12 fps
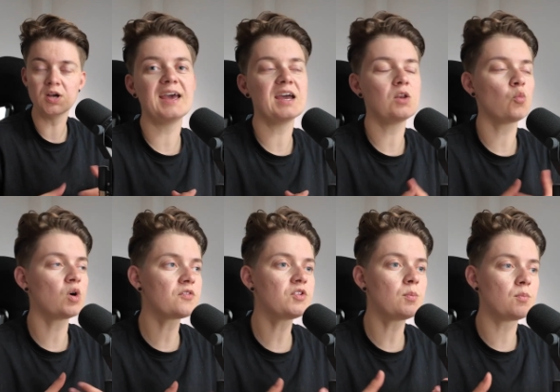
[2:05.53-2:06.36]
And one
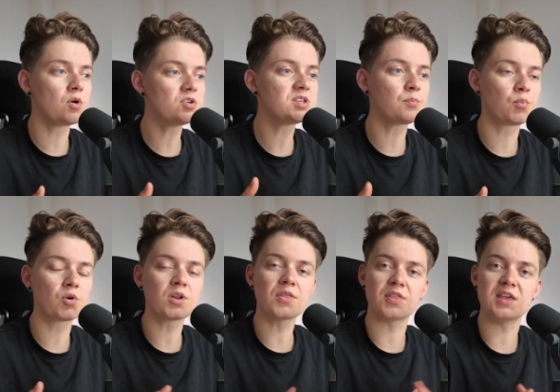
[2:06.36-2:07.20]
of the most
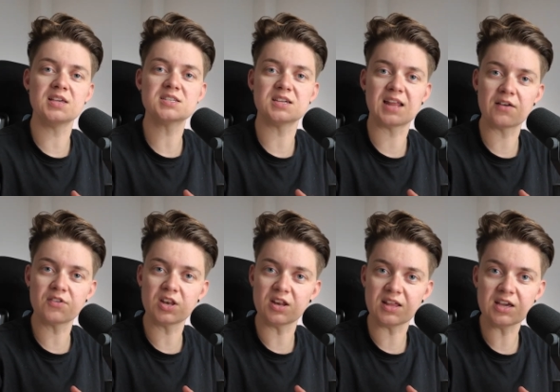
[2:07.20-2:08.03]
important things in
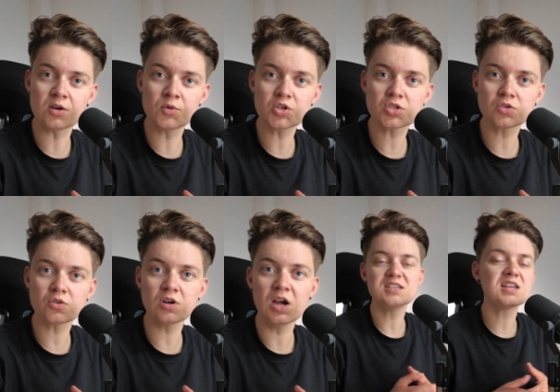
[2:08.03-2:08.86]
having an e-commerce
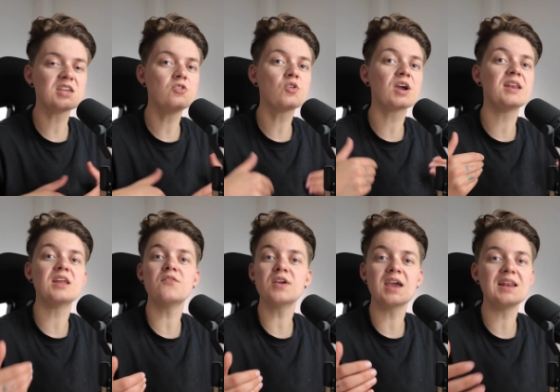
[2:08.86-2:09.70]
store is that you can
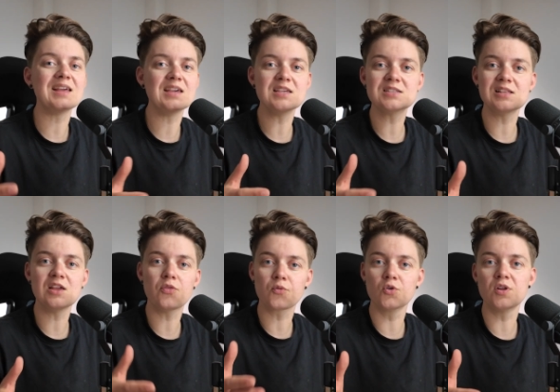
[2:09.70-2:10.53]
navigate easily
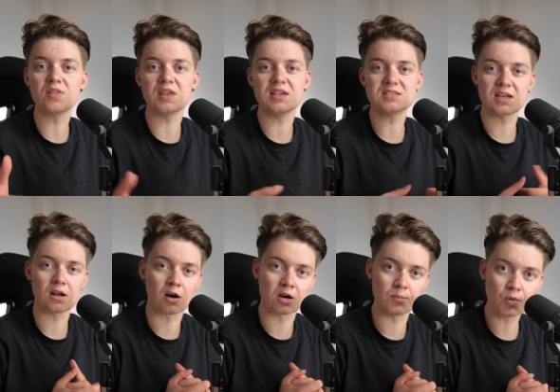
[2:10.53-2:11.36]
through the things that
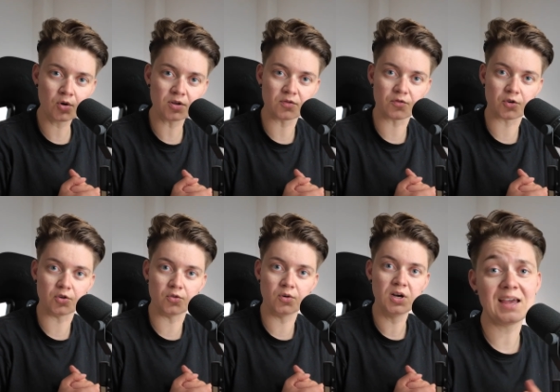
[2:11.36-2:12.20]
are important for
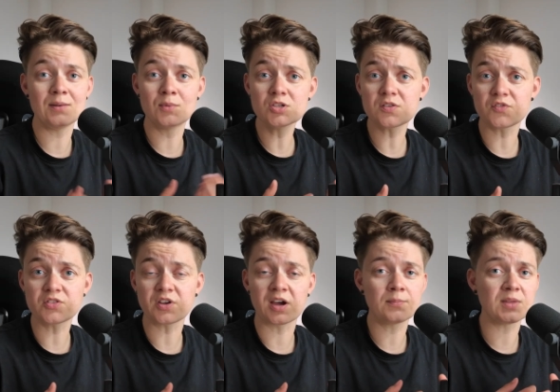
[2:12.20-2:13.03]
you. And most most of the
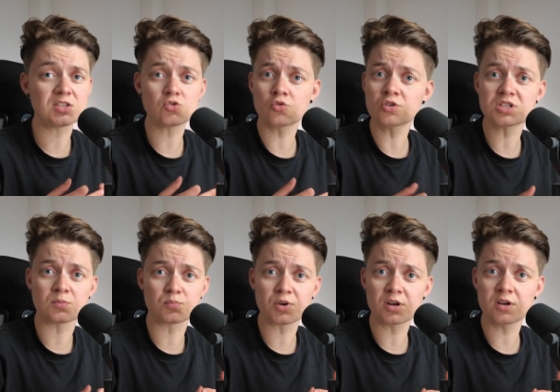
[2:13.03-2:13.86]
time that's orders and
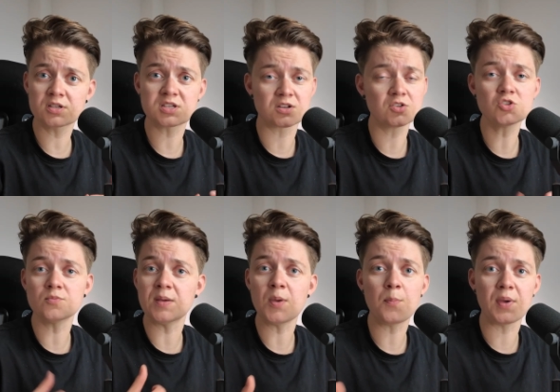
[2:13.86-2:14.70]
products and also
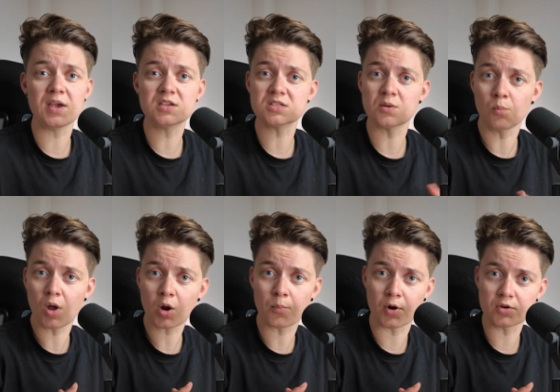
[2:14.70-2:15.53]
maybe pages and
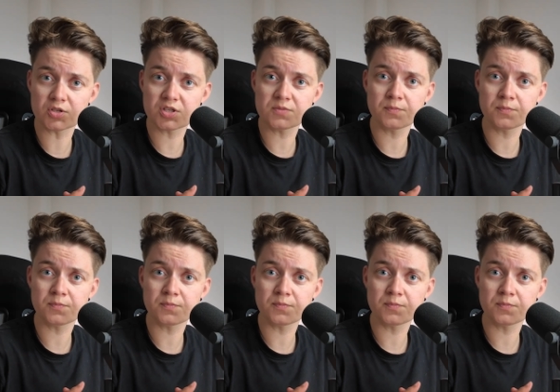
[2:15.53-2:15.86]
blog posts.